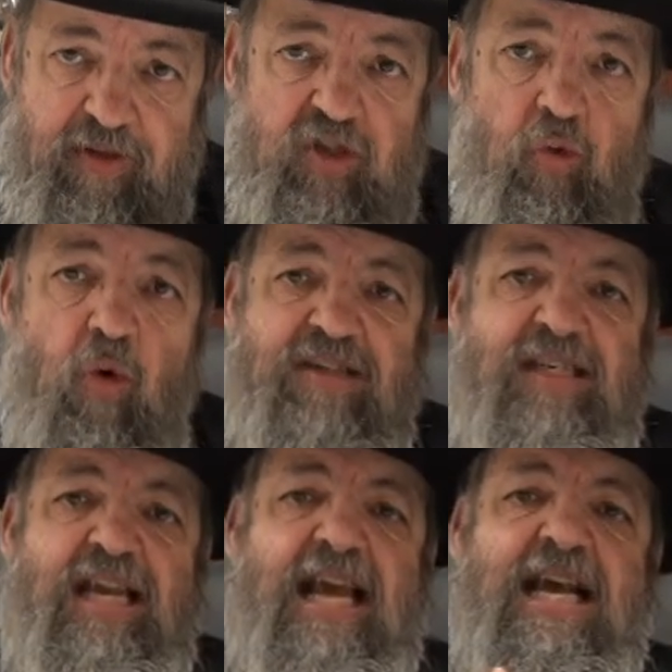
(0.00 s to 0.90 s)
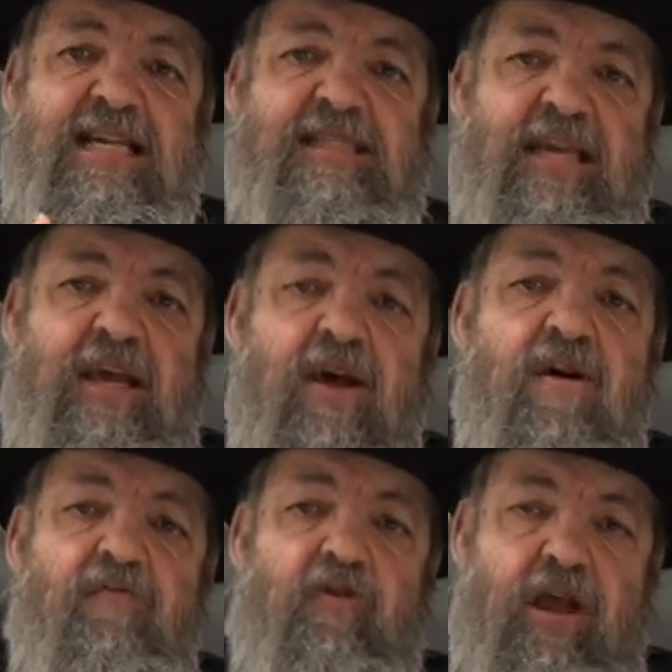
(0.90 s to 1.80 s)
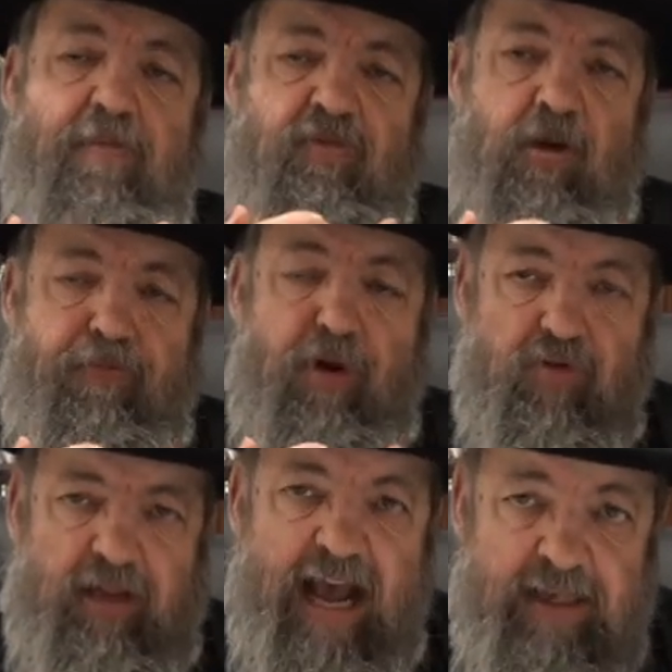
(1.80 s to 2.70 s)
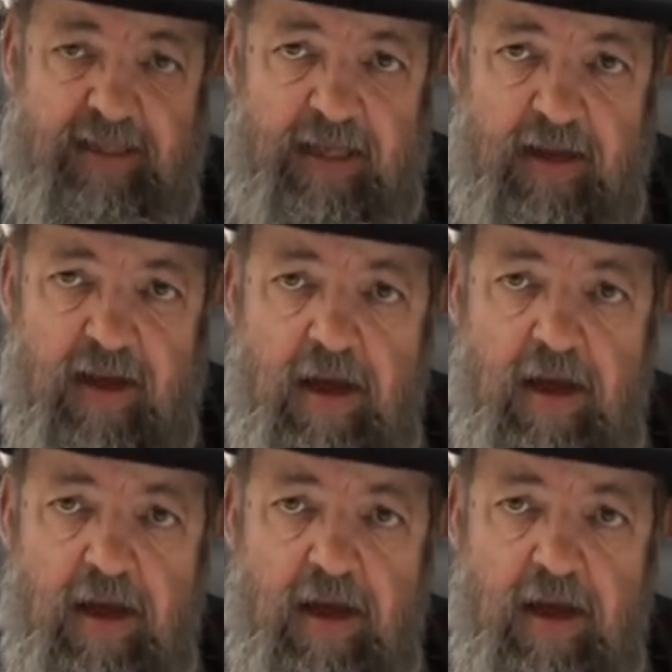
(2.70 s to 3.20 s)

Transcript: so it wasn't easy for him to protest.